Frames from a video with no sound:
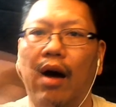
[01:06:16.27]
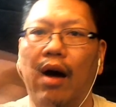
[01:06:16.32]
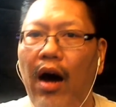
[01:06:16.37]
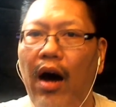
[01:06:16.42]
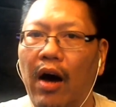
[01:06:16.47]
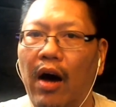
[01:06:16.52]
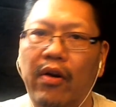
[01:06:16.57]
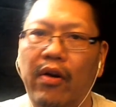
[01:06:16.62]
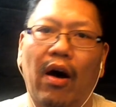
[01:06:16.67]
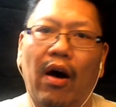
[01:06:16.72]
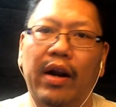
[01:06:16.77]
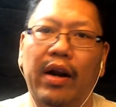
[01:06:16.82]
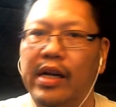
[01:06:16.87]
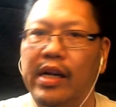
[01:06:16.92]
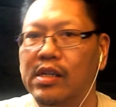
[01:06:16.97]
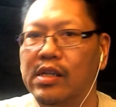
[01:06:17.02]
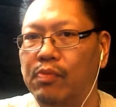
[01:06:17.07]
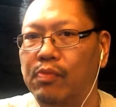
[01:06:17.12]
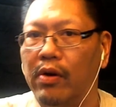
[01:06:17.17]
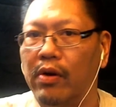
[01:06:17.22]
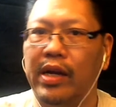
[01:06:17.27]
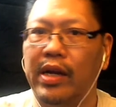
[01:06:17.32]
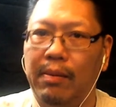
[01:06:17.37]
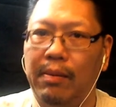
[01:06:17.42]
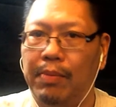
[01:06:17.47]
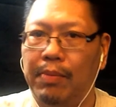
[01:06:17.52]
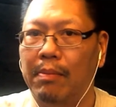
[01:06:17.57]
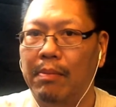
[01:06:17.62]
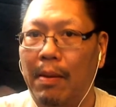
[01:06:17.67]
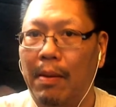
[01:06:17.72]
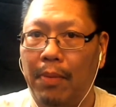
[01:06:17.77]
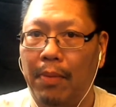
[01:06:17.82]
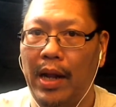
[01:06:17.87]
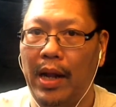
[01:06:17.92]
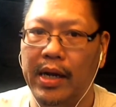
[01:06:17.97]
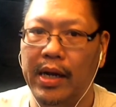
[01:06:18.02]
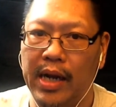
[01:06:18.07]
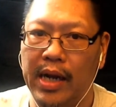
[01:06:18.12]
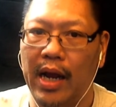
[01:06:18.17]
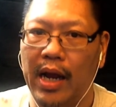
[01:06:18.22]
other audience while keeping my
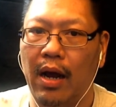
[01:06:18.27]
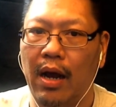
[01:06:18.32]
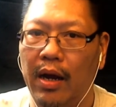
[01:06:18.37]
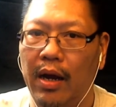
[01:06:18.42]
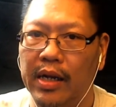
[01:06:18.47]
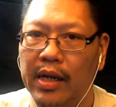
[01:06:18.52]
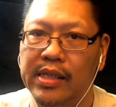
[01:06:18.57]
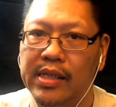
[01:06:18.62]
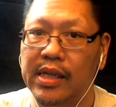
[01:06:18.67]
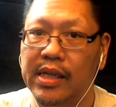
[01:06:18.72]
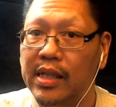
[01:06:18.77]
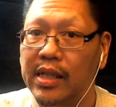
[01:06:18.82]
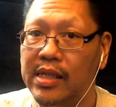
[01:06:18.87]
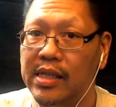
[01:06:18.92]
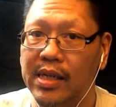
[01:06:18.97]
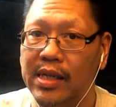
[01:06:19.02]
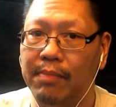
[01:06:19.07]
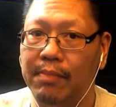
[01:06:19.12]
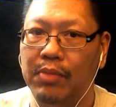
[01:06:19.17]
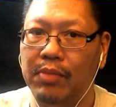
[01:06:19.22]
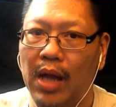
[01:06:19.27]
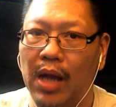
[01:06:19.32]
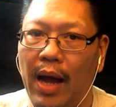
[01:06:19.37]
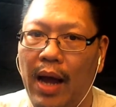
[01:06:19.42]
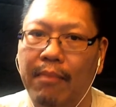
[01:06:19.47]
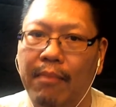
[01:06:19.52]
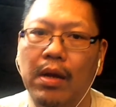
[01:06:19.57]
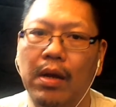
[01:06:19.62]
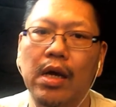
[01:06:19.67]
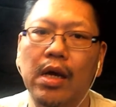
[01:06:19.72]
Planet Tank audience at the same time.